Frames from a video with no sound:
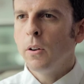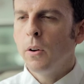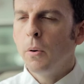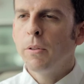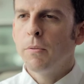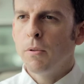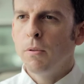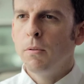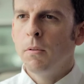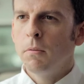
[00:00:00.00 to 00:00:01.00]
go
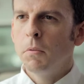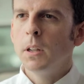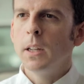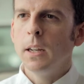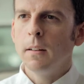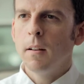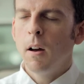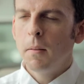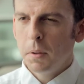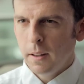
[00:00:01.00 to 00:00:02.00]
through really
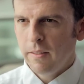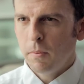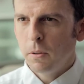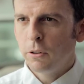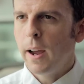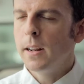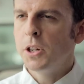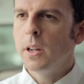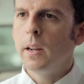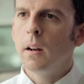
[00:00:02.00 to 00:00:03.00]
unbelievable
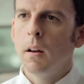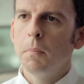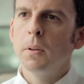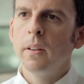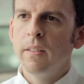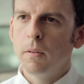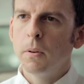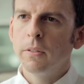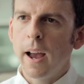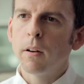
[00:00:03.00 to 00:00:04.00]
tragedy and
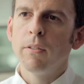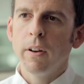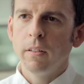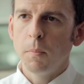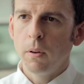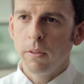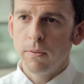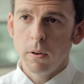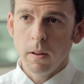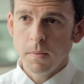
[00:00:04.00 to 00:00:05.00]
unbelievable sacrifice, both
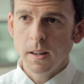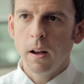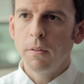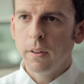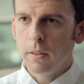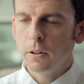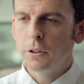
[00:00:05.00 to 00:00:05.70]
for themselves and